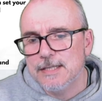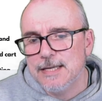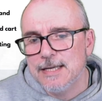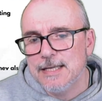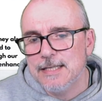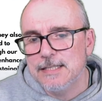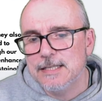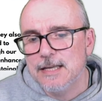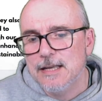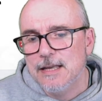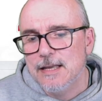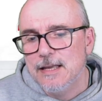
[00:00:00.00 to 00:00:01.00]
is
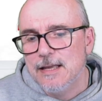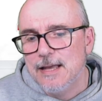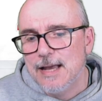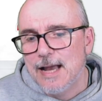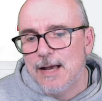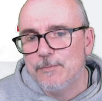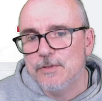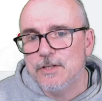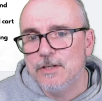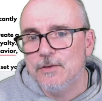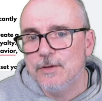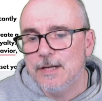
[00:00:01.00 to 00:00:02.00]

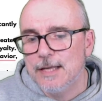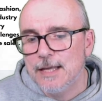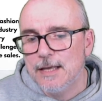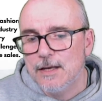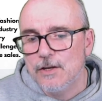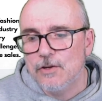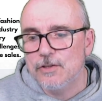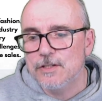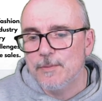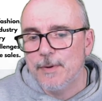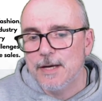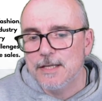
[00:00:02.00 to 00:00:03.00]
absolutely
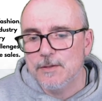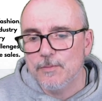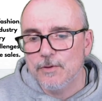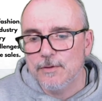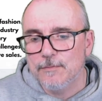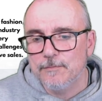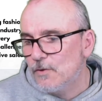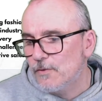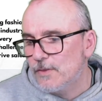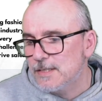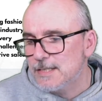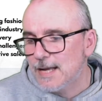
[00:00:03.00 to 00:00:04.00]
customizable. You've got
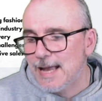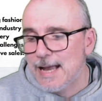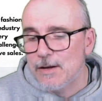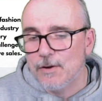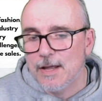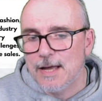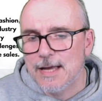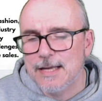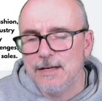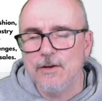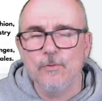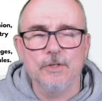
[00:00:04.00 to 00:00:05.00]
things like
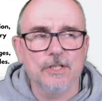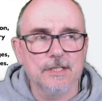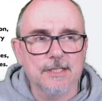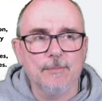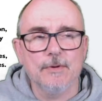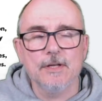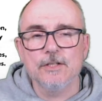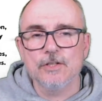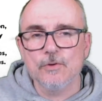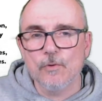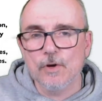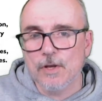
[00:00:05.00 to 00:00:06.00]
outline, which is similar
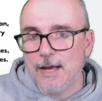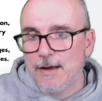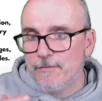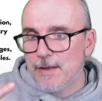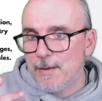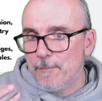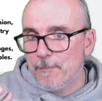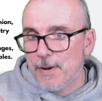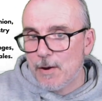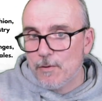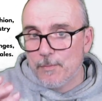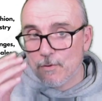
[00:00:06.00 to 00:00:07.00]
to what you have in
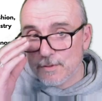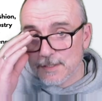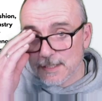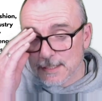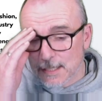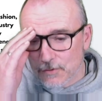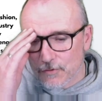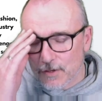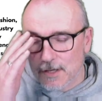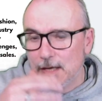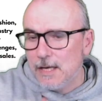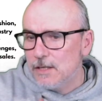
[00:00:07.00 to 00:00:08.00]
PowerPoint, etc.
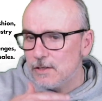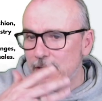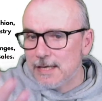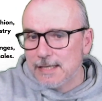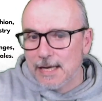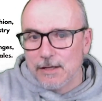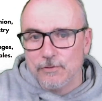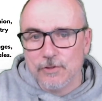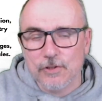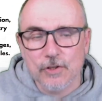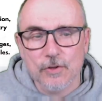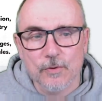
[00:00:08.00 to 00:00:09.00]
That's how
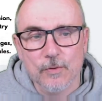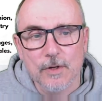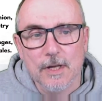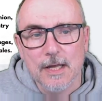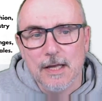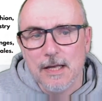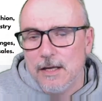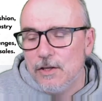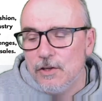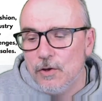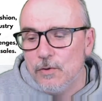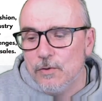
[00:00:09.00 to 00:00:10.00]
to
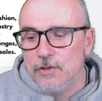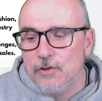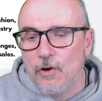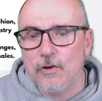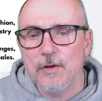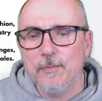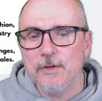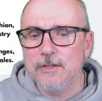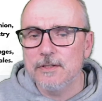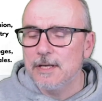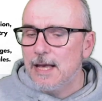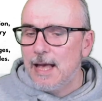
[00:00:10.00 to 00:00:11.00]
use
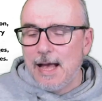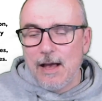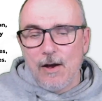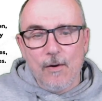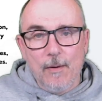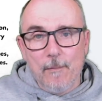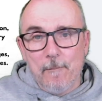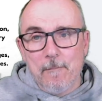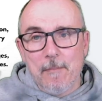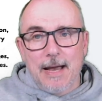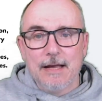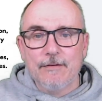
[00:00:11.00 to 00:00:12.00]
documents.
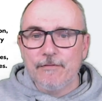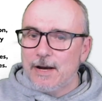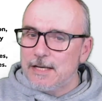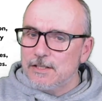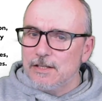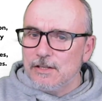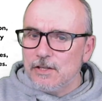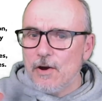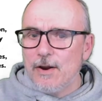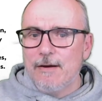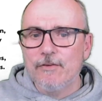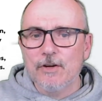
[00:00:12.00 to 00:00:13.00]
My advice, go
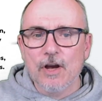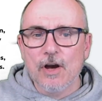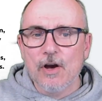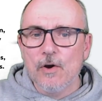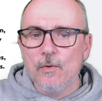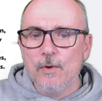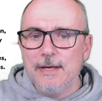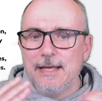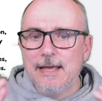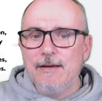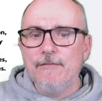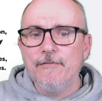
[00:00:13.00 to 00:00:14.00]
and have a go.
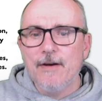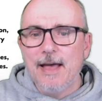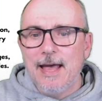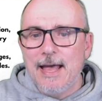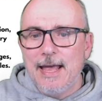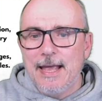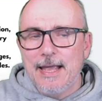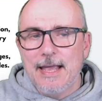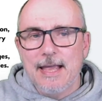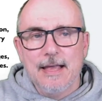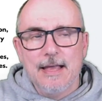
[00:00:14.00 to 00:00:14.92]
Give Canva